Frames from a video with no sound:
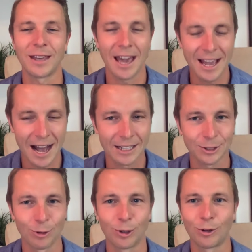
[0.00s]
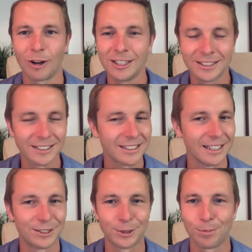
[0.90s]
chaos or crisis
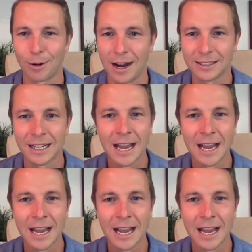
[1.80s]
and surprise.